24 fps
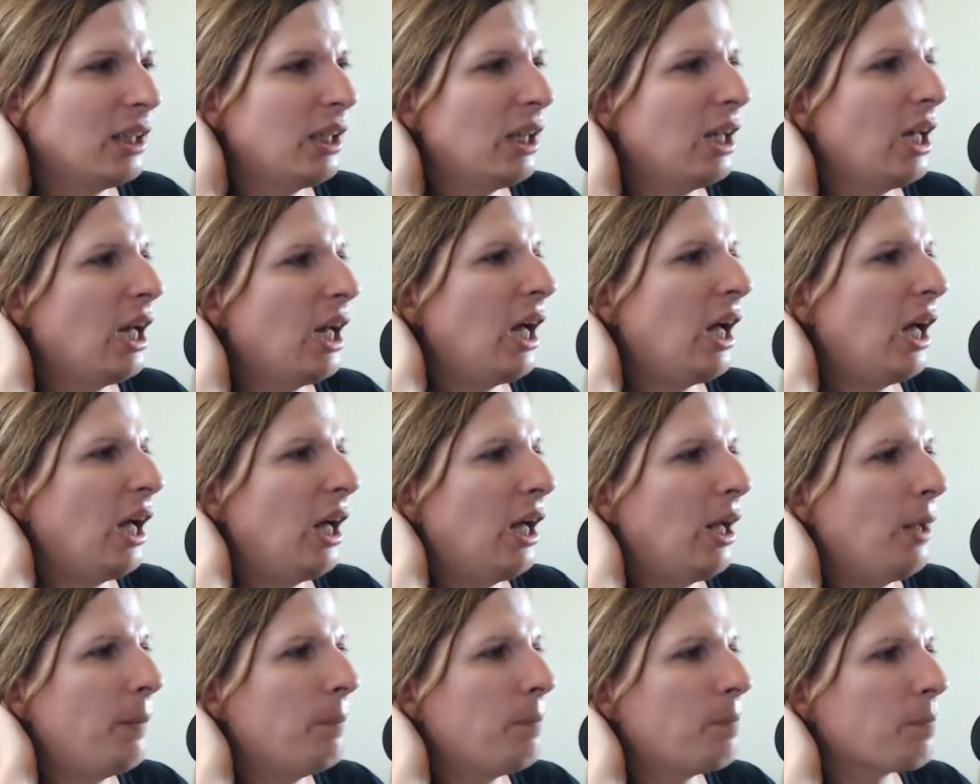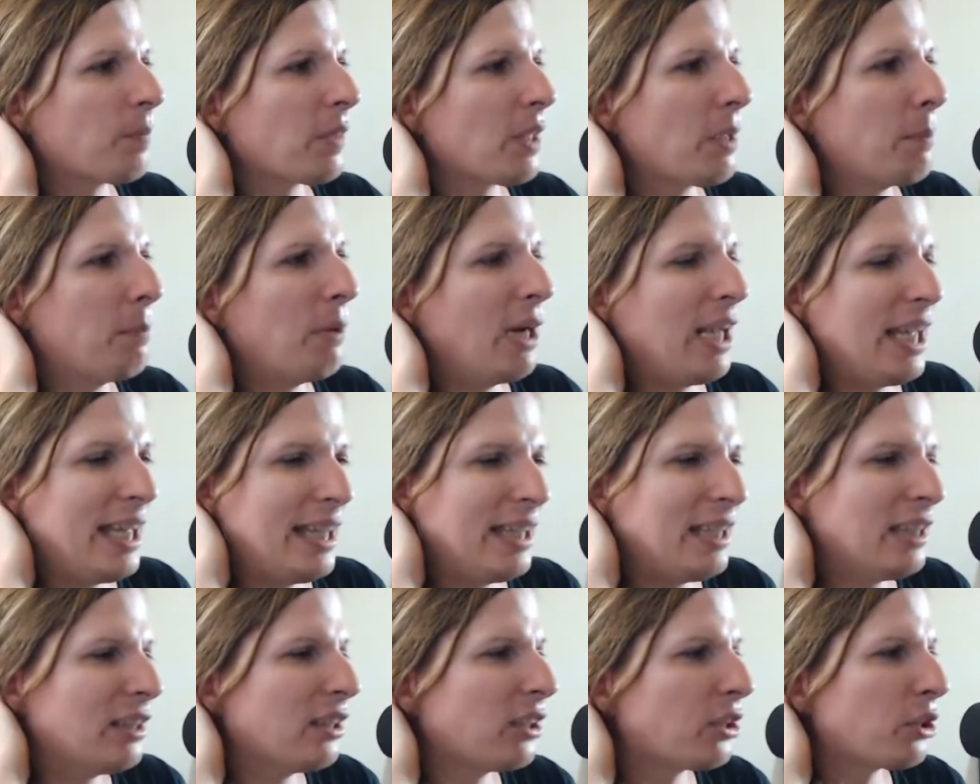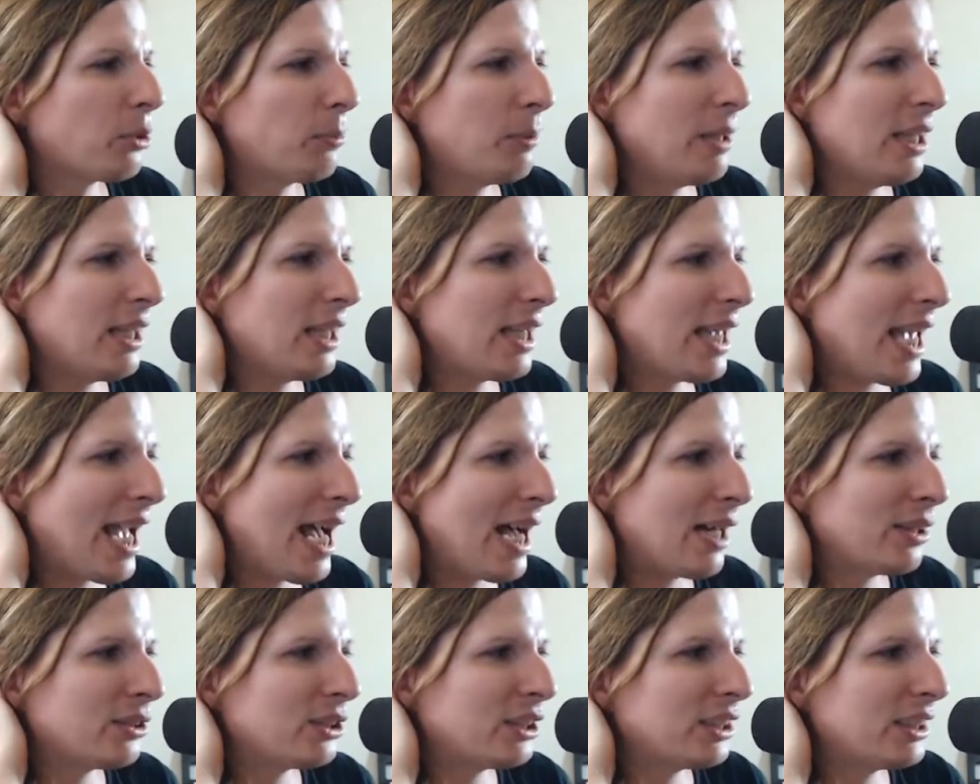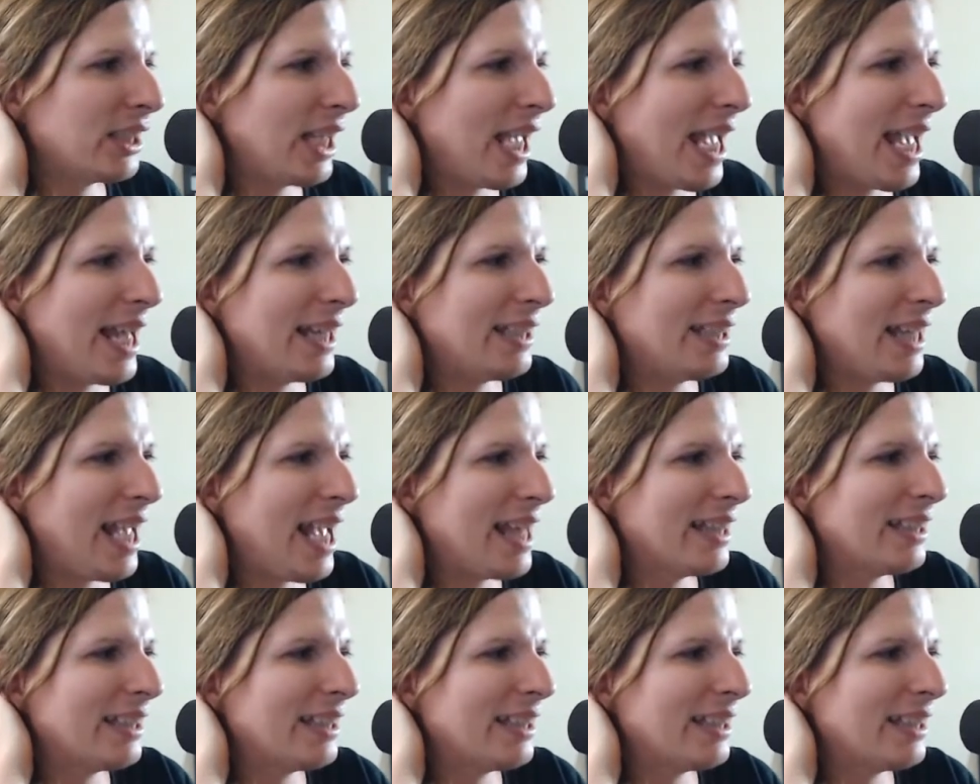That's a lot better than the quote that I got.